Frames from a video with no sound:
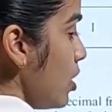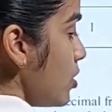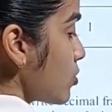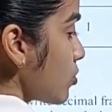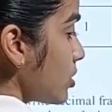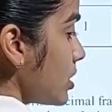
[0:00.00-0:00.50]

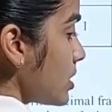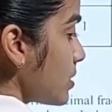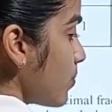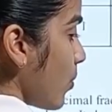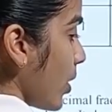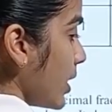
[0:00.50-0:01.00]
so this
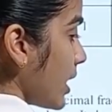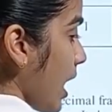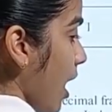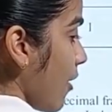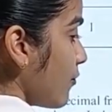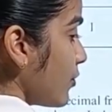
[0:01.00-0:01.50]
point,
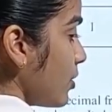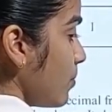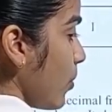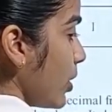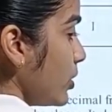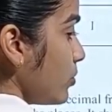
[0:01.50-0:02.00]
after
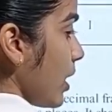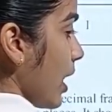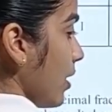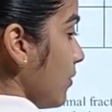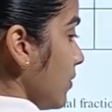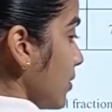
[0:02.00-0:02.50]
point, you
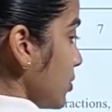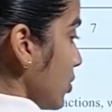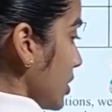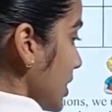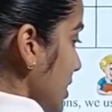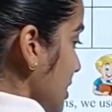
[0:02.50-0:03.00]
have your
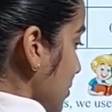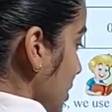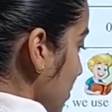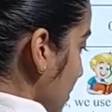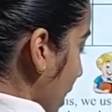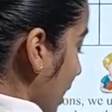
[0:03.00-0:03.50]
decimal
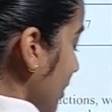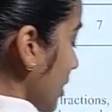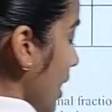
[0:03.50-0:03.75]
part,